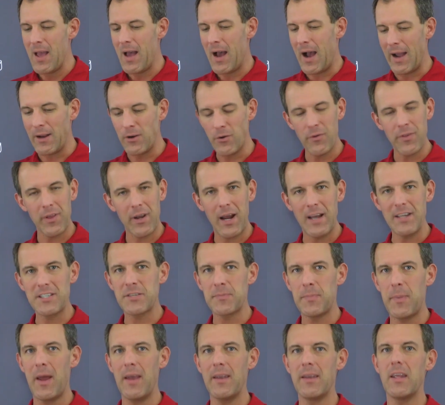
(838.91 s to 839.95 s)
I know that I
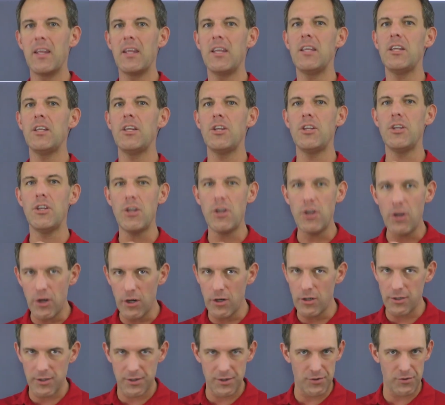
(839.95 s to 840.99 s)
spent
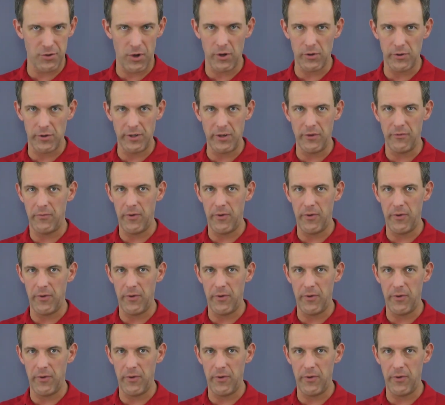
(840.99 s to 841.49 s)
years struggling to